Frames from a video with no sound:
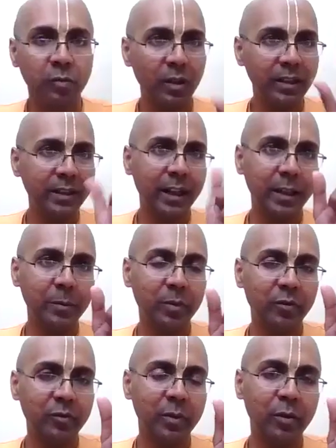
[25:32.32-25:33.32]
One type
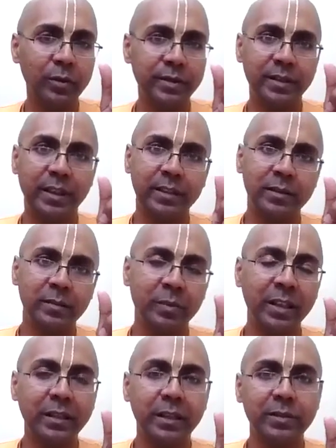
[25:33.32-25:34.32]
of mellow is
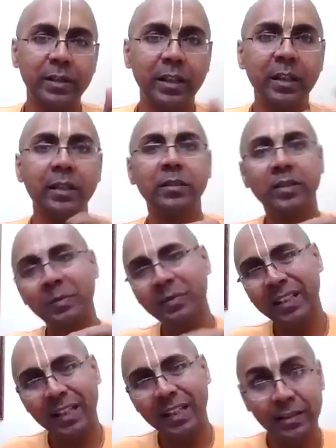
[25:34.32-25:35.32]
being tested and
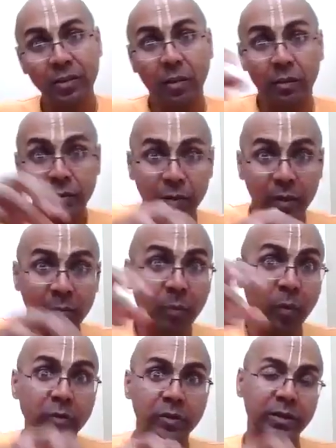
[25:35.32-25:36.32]
something else is also
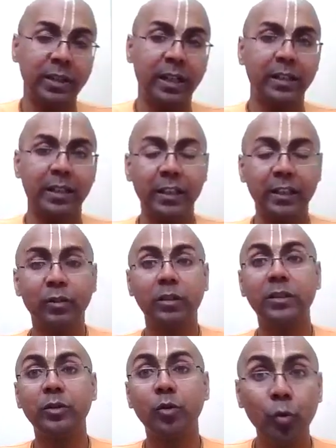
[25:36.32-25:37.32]
imposed. That is
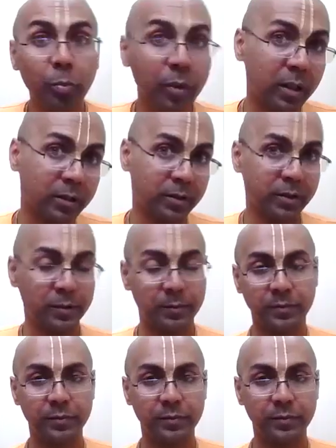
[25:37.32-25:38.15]
called uparasa.